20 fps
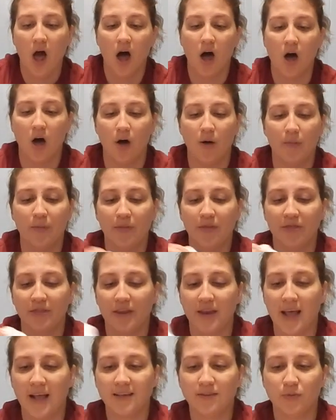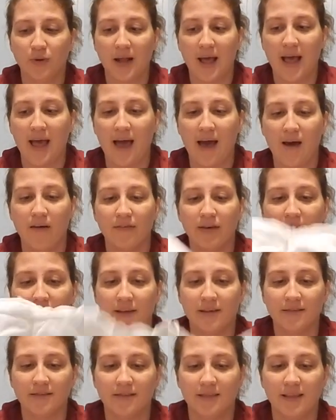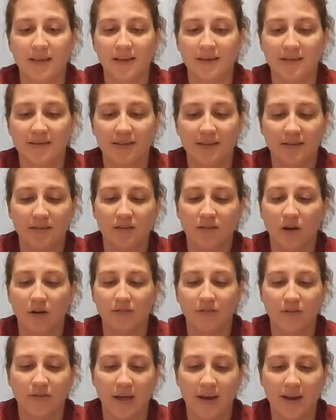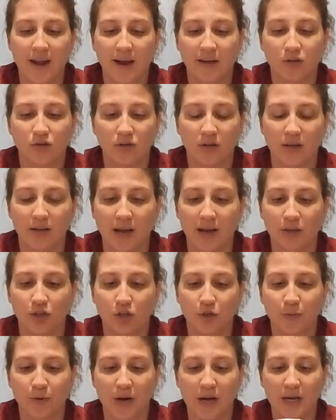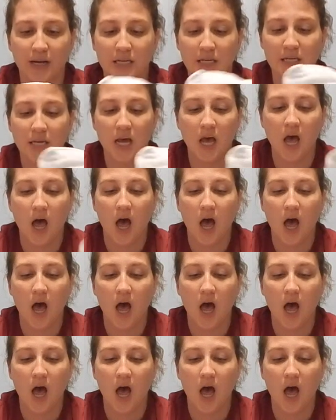The next one I have is this. This is also that Naturally Nature brand.